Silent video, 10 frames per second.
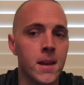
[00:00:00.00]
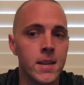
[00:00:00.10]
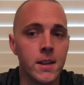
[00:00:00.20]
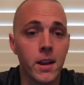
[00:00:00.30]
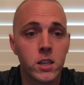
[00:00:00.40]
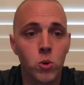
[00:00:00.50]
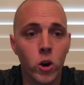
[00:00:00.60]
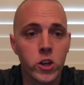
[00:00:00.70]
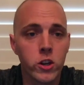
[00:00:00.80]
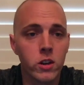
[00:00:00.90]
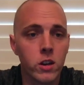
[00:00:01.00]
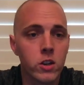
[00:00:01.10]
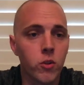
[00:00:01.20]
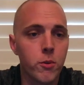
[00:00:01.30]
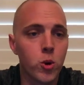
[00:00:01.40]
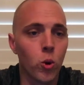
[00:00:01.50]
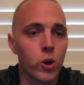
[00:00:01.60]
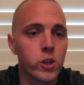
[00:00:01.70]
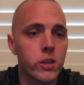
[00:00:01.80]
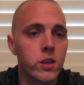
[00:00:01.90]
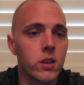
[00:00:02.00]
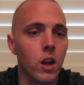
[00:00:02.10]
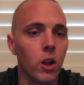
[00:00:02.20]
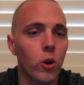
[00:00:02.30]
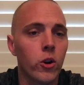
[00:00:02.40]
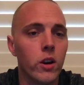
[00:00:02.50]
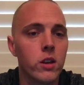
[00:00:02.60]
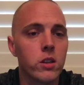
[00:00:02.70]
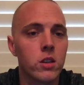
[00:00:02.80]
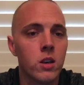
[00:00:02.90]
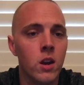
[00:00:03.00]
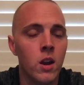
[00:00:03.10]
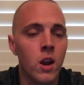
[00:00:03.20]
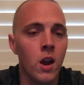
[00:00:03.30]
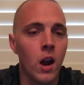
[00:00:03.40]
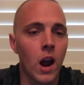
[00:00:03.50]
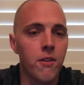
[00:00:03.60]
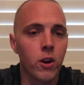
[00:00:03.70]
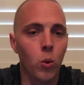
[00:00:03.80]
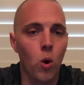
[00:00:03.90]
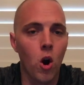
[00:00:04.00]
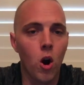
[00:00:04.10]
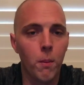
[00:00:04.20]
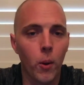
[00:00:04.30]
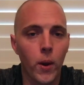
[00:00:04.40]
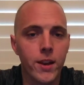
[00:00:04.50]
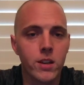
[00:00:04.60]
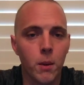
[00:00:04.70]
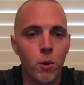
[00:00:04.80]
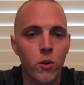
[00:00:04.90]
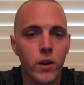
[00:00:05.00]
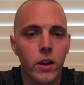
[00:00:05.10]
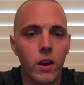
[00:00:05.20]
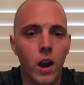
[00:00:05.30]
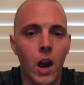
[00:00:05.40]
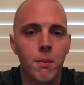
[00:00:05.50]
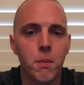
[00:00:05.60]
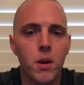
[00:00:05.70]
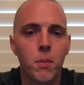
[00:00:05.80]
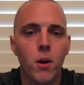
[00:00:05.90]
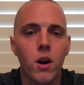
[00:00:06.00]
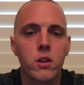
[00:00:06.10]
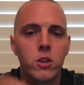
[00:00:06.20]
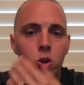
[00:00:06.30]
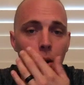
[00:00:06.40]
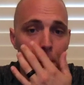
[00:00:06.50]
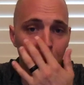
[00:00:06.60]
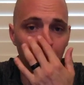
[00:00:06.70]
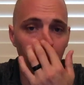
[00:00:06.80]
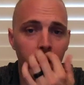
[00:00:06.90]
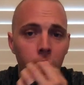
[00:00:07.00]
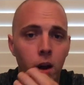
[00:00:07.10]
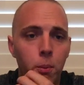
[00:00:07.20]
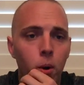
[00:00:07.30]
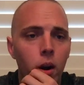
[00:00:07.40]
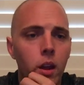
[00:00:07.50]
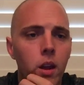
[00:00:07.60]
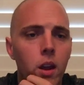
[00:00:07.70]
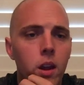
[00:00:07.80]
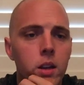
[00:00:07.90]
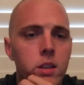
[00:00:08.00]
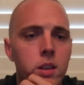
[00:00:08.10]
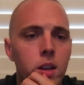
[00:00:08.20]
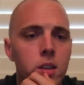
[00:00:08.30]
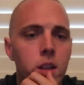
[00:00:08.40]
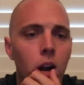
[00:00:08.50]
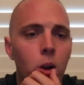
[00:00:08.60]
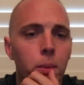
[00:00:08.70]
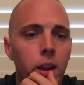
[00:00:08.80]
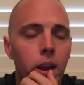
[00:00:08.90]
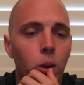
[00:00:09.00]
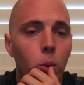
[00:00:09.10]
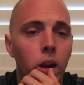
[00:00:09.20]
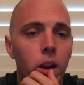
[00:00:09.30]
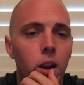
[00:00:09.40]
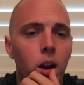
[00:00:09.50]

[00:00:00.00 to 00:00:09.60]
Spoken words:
Next question is from Doris. She says, "Hello, Chris. I've hit a wall. My weight is not moving. I'm in menopause, so I'm reading up on it, and it says that I'll be gaining weight.